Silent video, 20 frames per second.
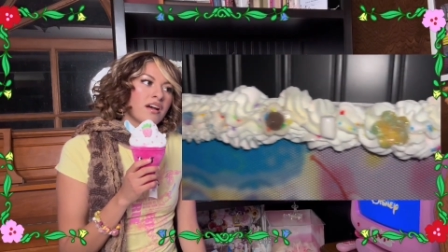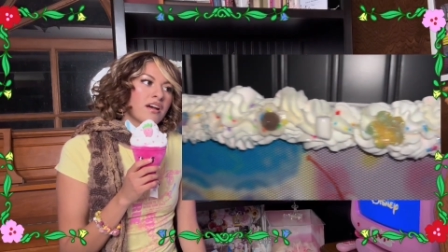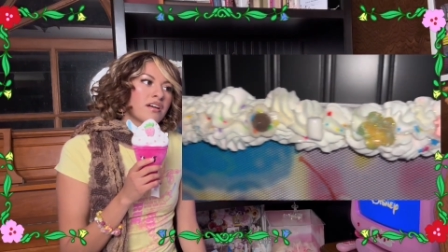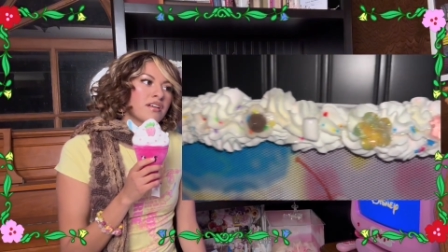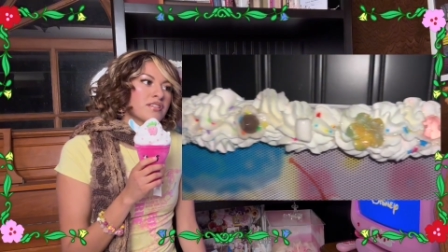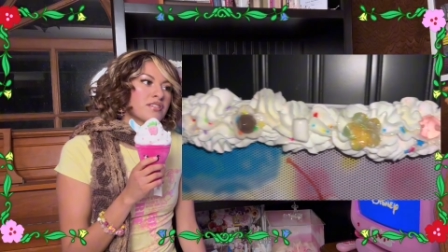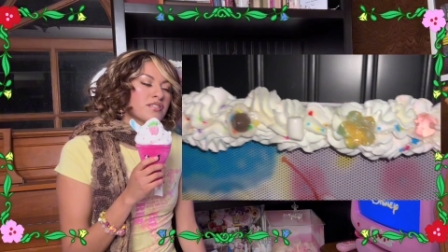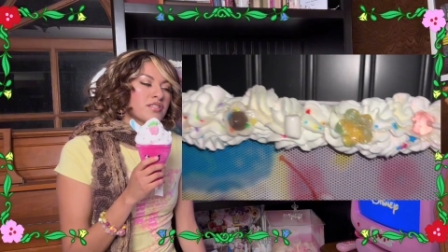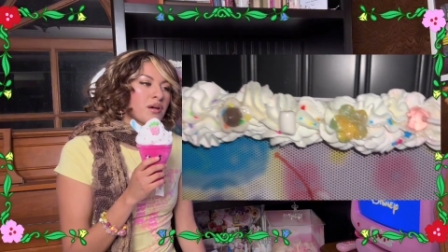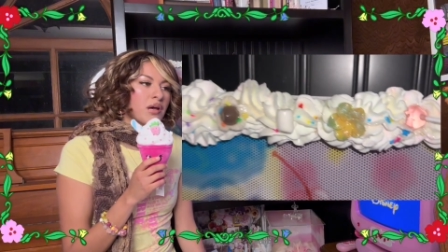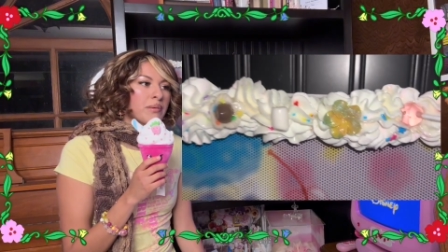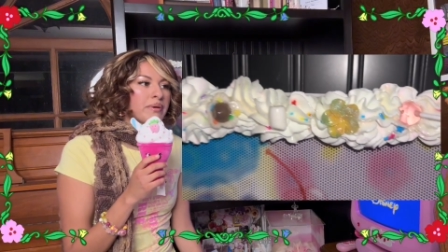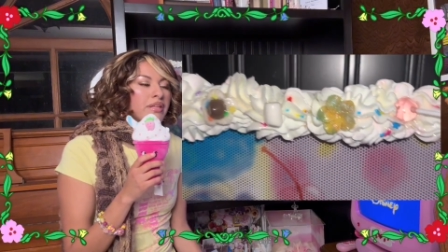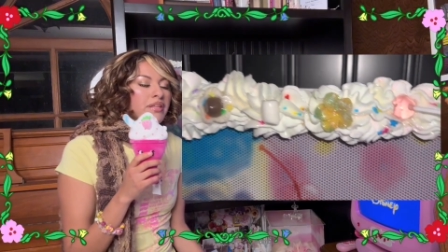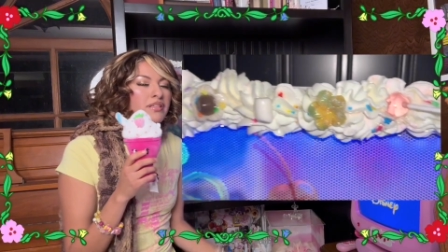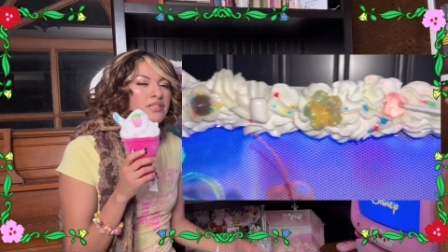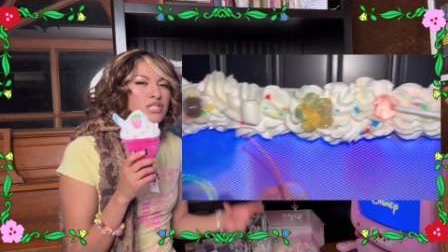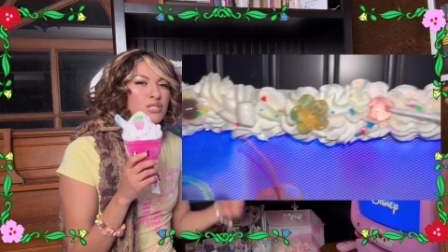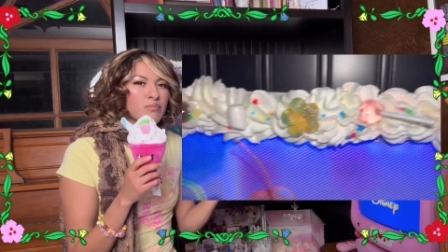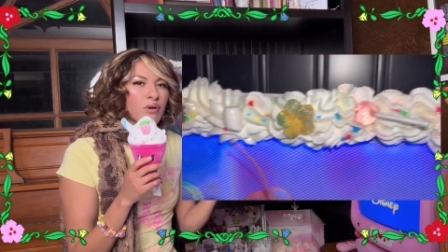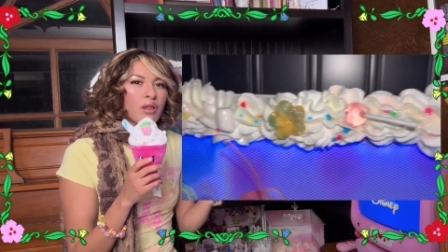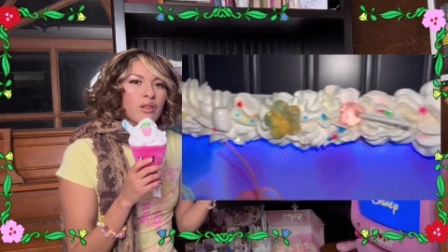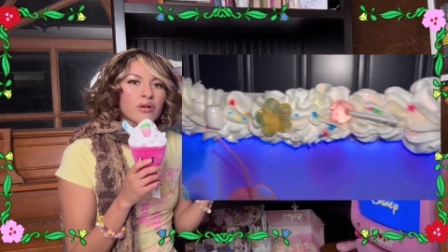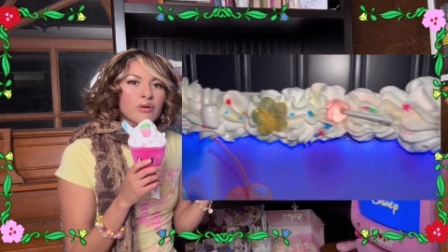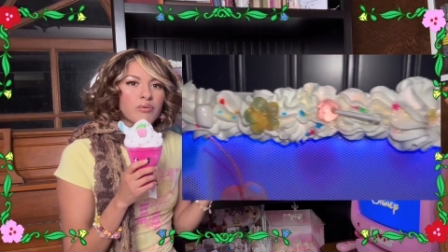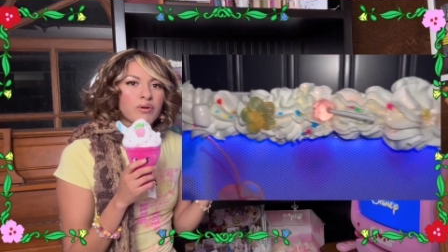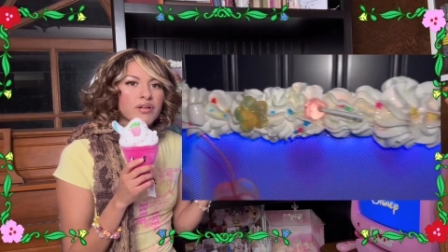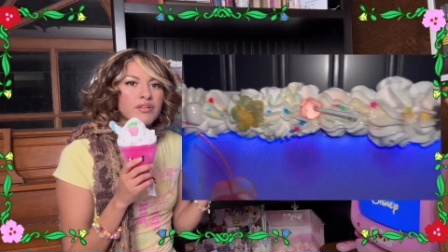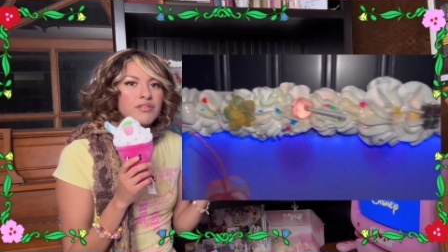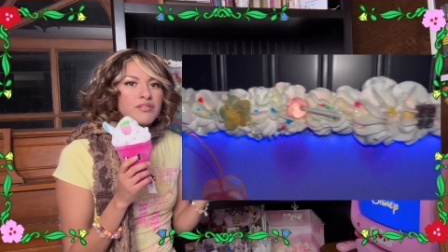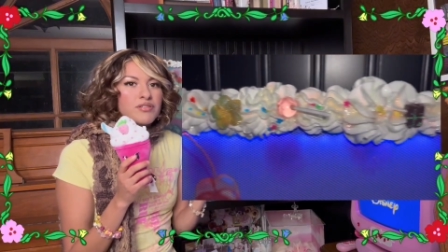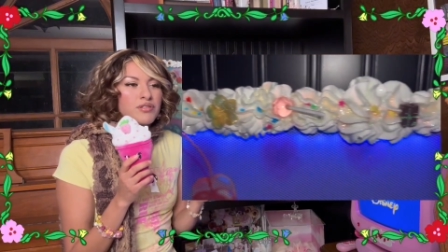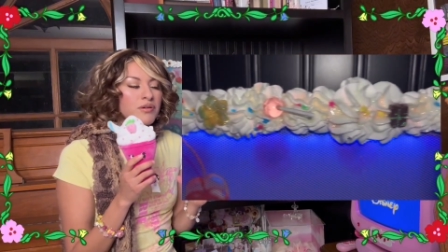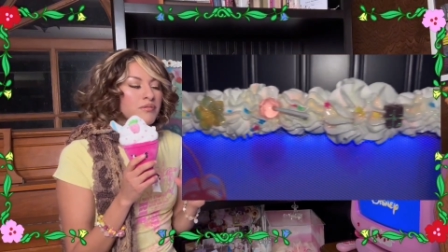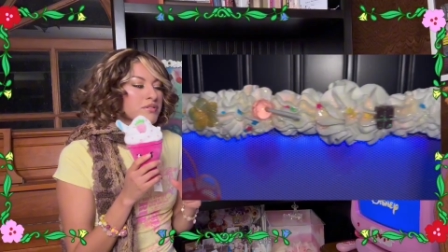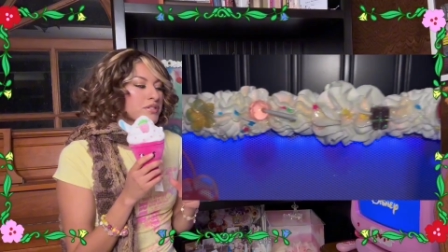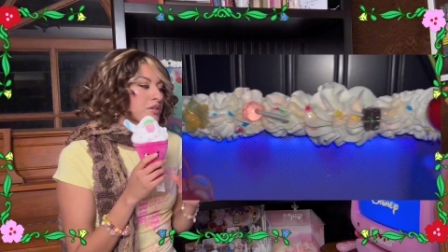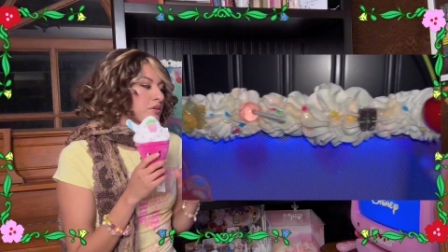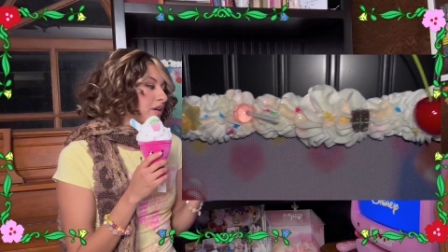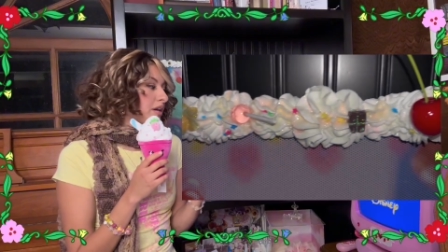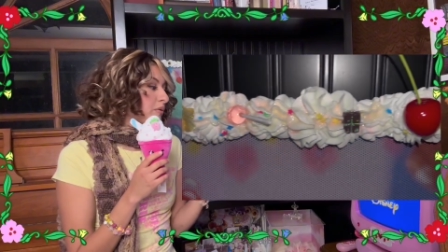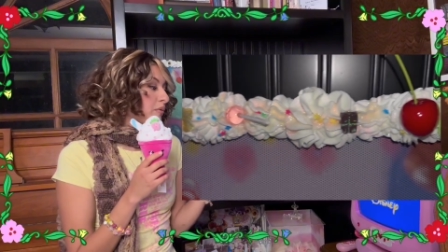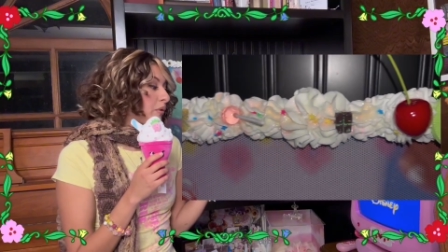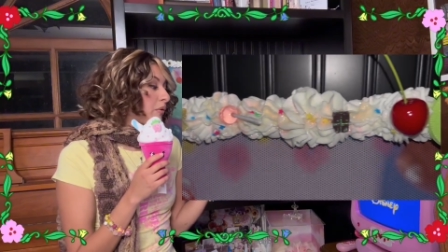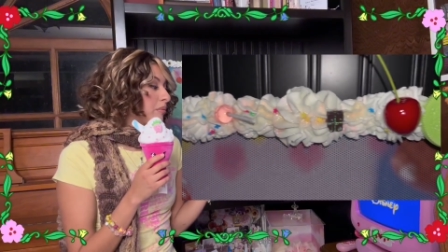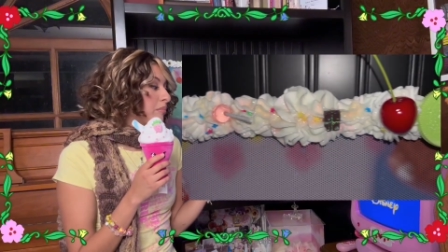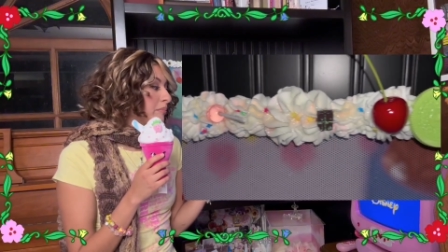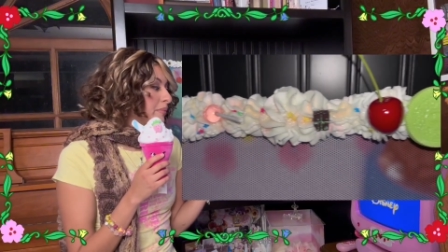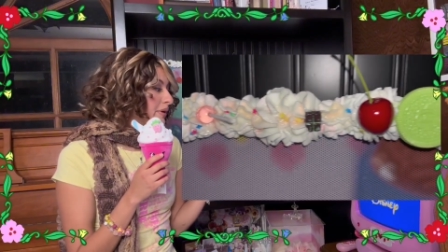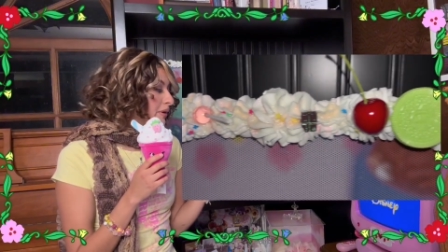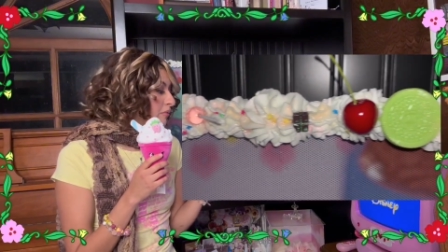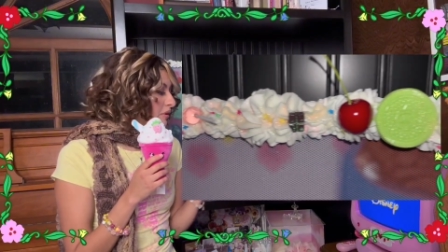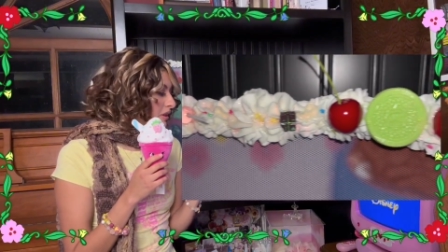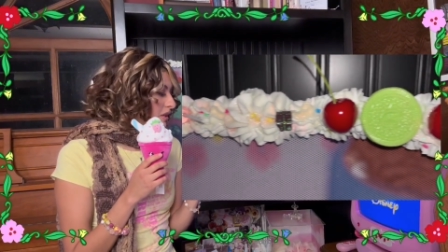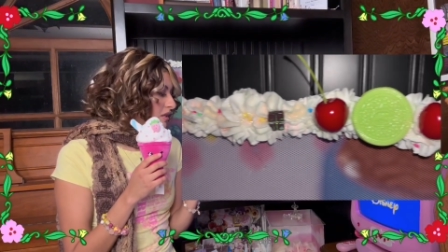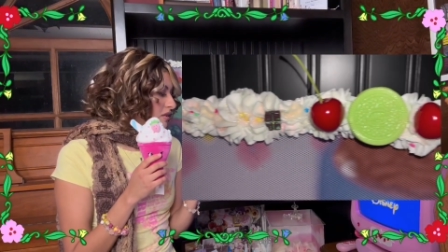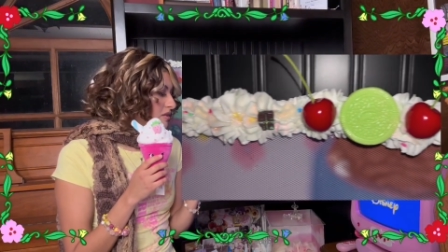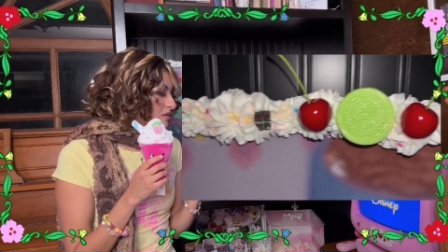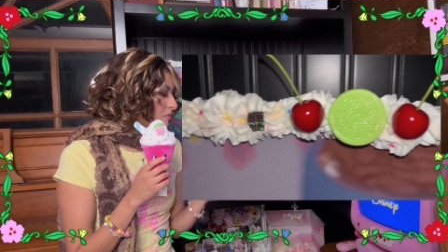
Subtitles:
so I made like smaller ones. So I was like, okay, we're going big with this